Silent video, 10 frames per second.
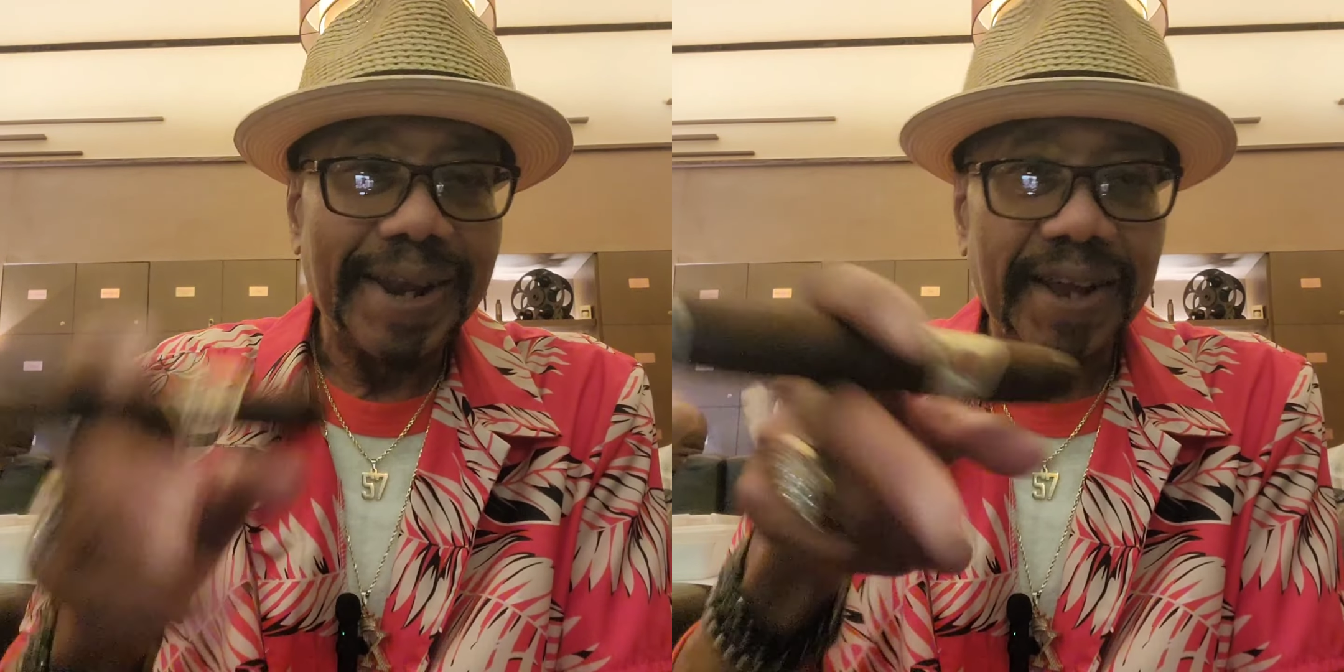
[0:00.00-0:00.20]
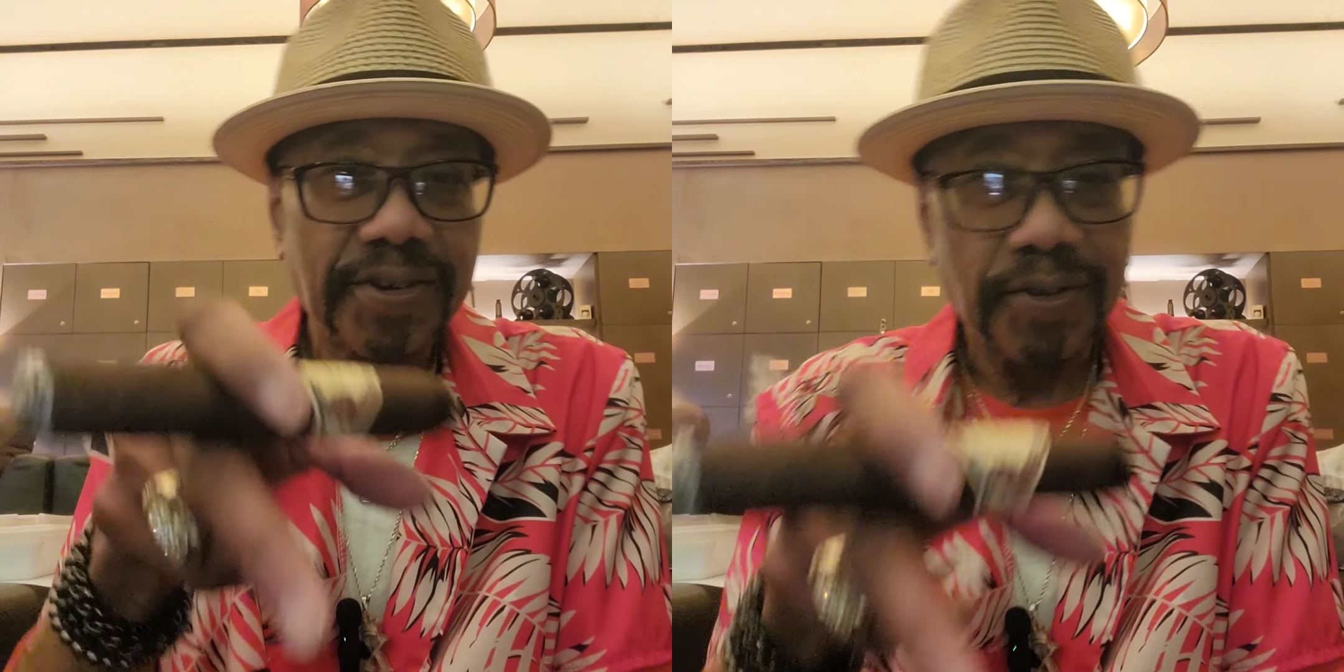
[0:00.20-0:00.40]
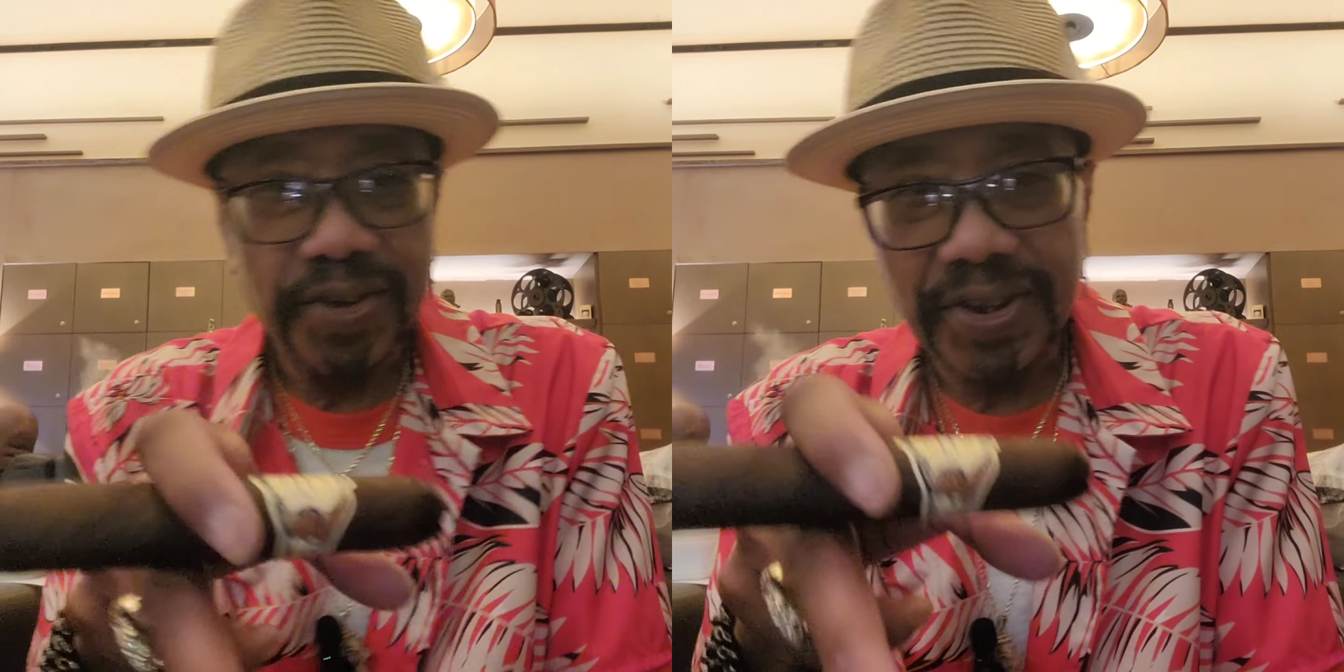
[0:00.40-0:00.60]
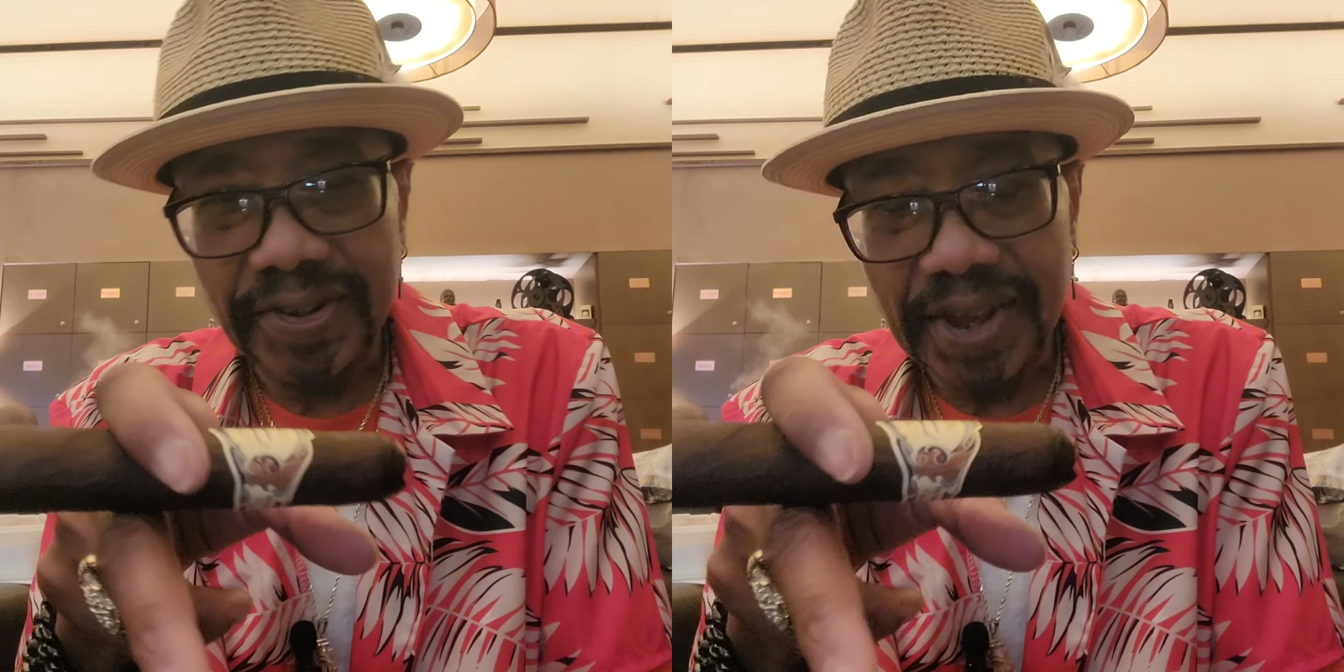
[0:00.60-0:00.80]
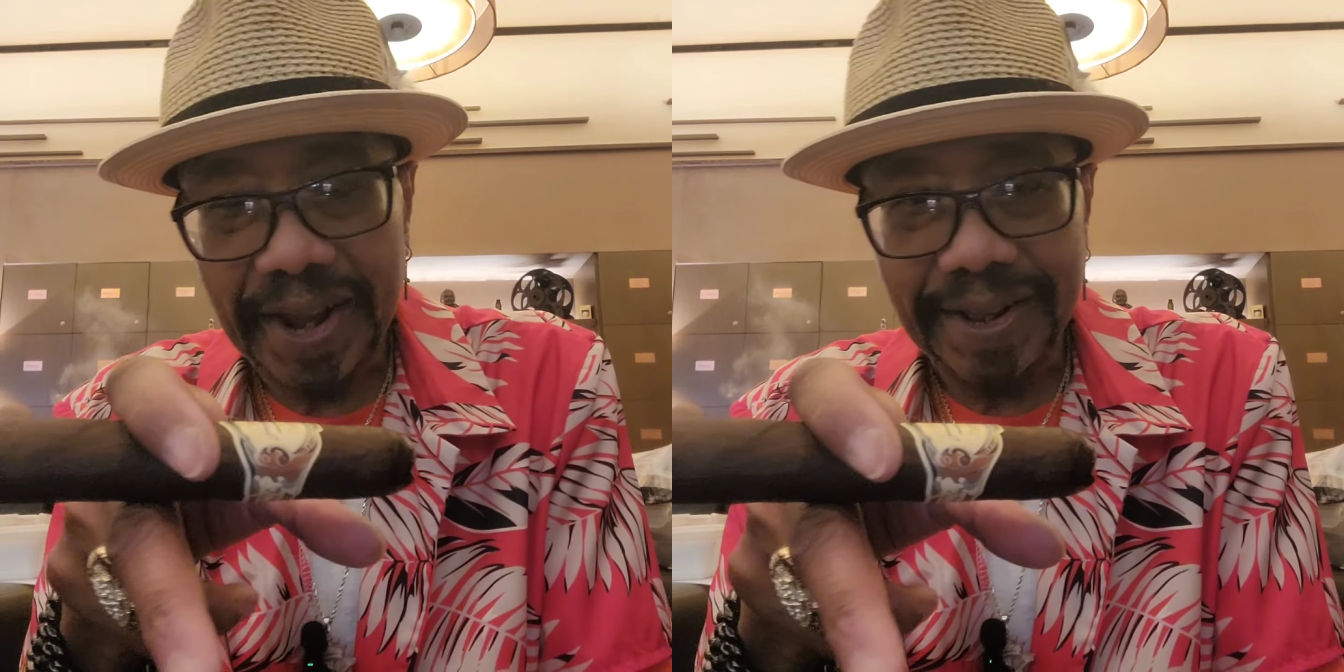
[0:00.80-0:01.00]
National
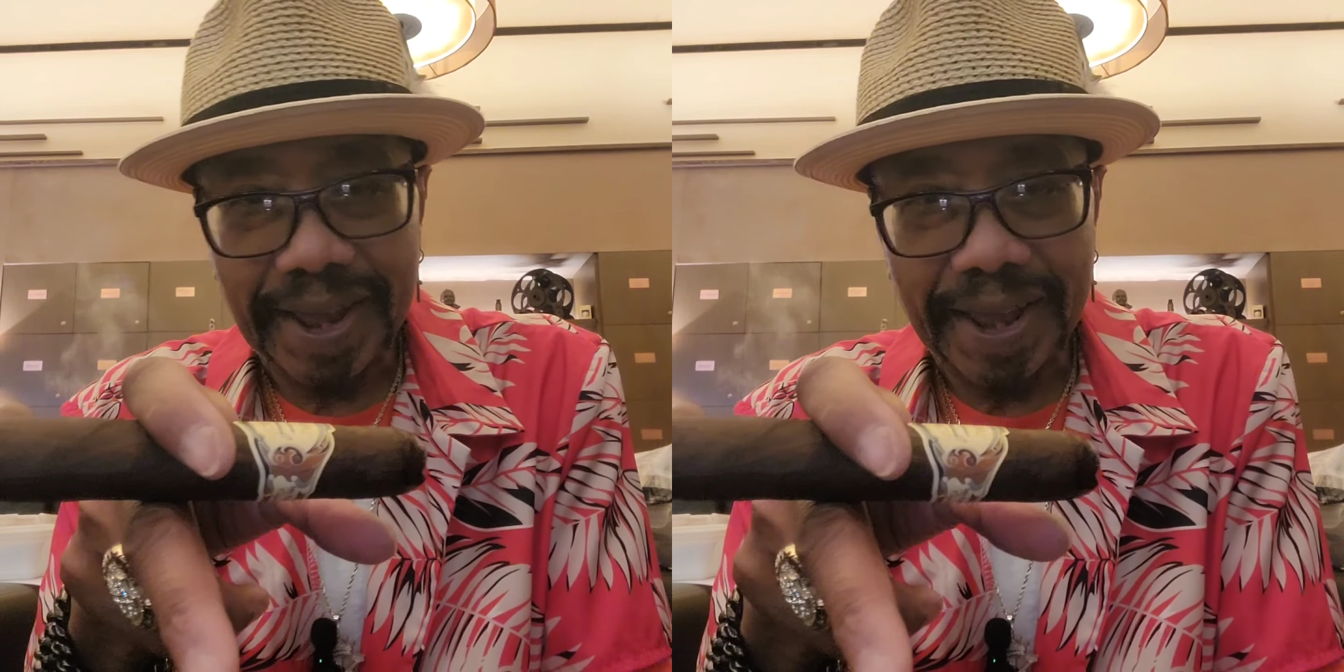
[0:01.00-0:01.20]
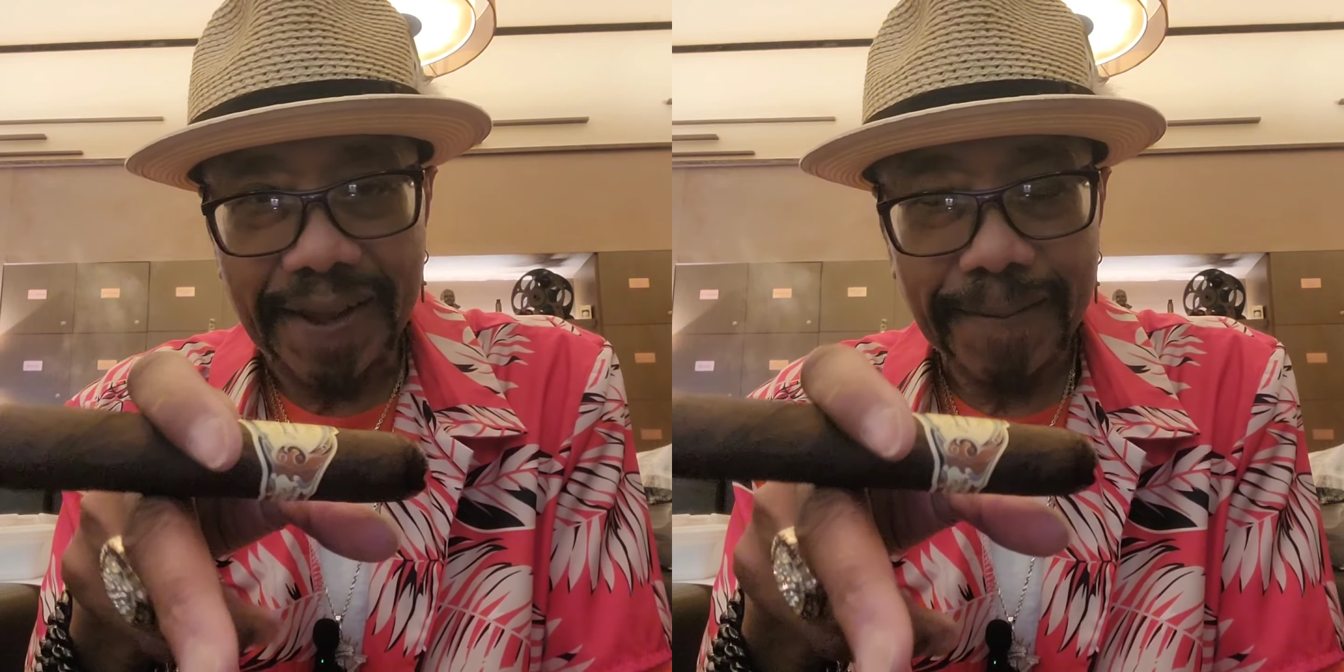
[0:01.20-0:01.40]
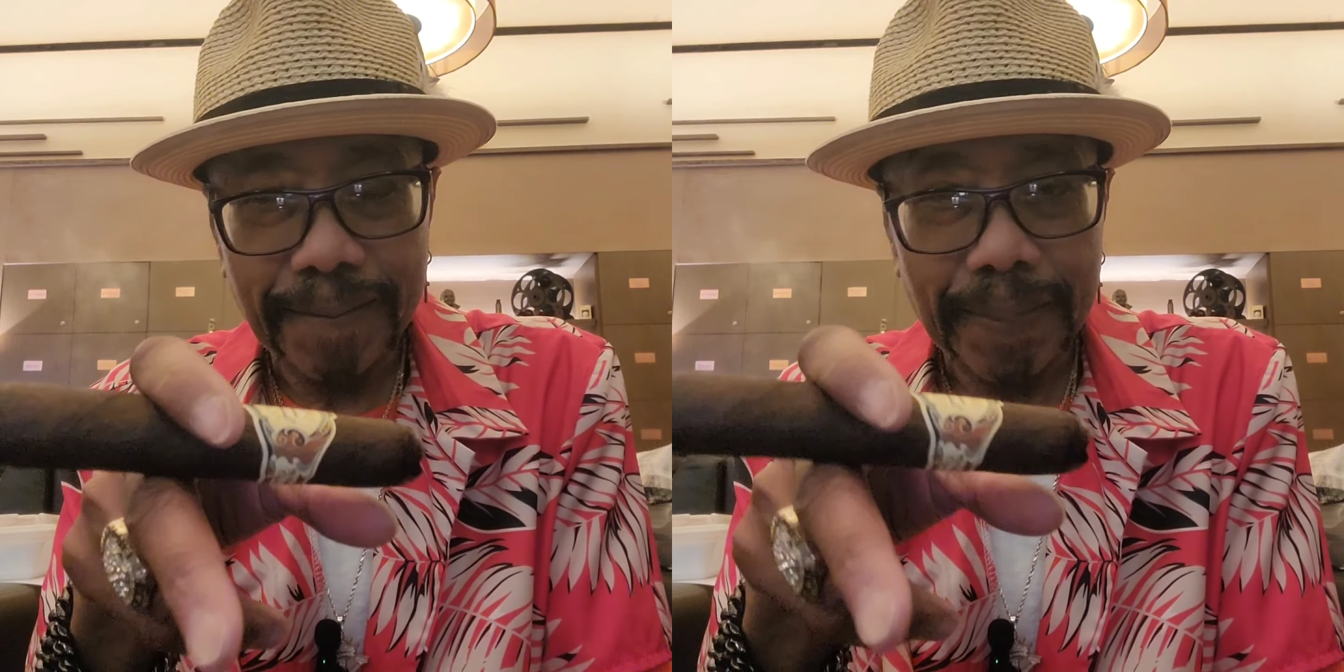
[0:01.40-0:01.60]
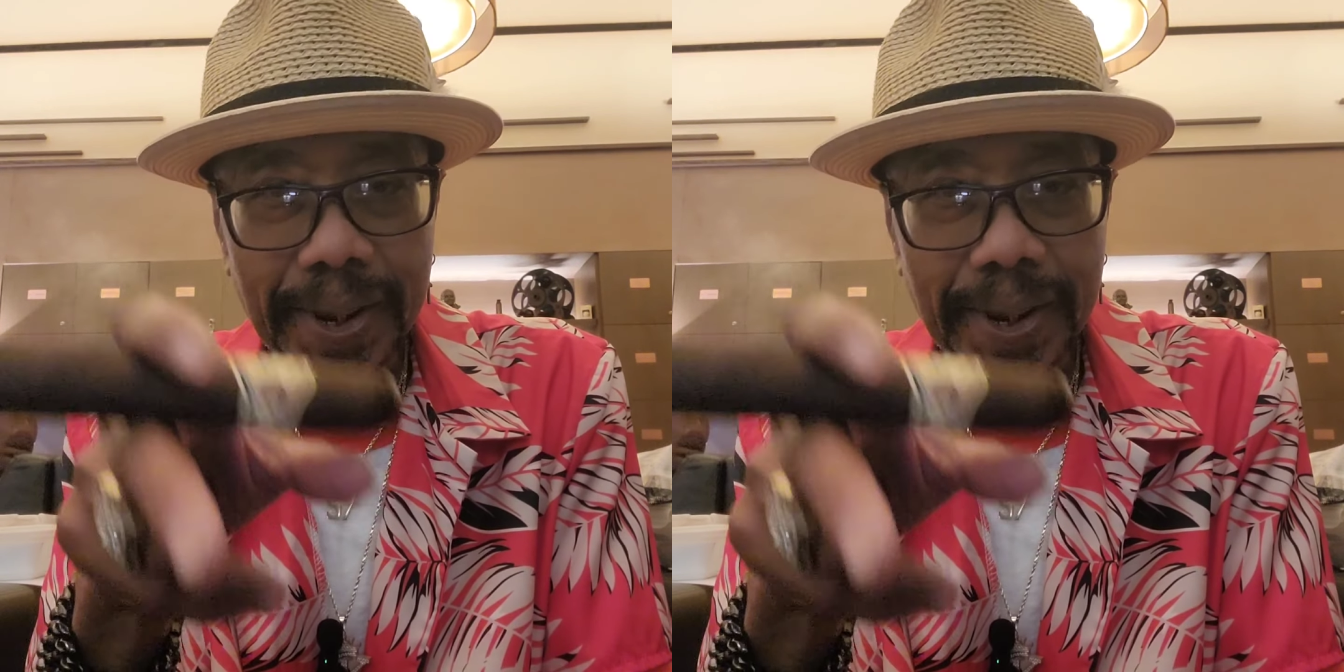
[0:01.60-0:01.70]
Cheesecake Day.